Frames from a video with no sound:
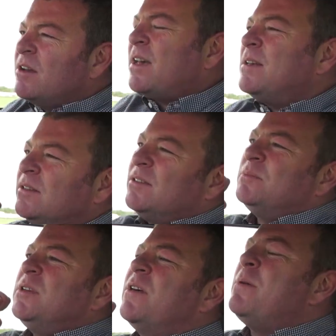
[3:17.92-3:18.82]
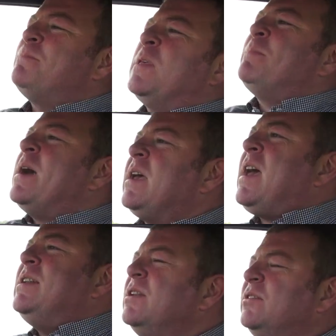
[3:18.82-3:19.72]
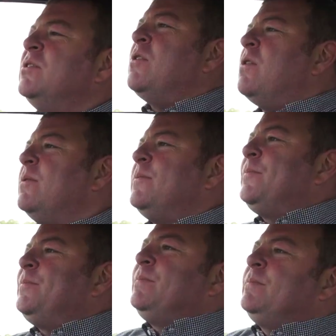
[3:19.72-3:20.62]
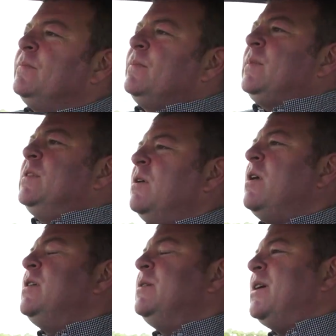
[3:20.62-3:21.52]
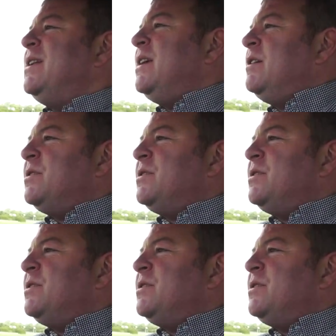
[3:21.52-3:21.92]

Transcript: okay, you know, the back end is not anywhere near